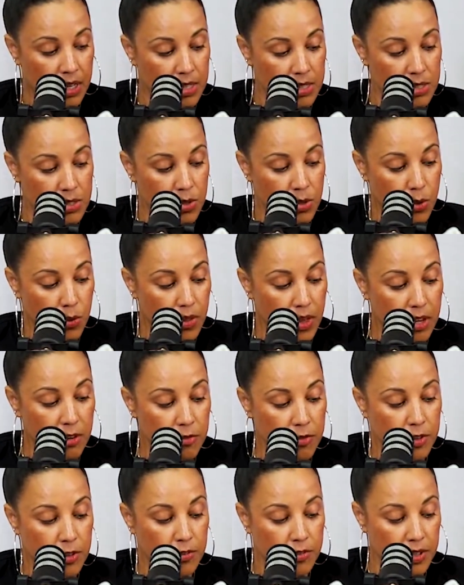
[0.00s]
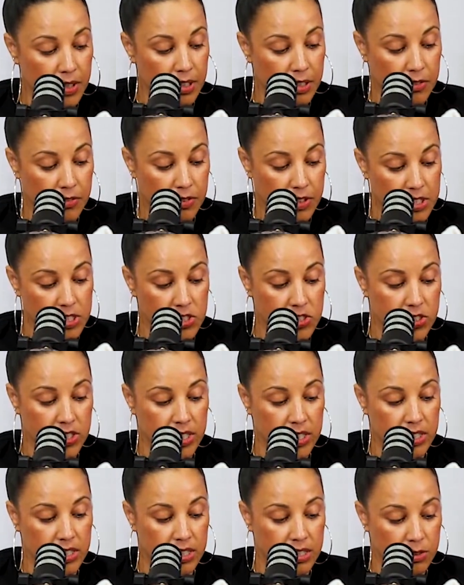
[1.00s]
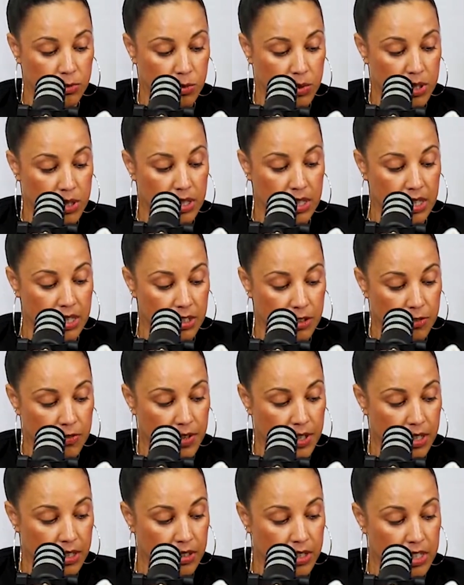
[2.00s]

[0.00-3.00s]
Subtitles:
So they feel very frustrated with the NFL.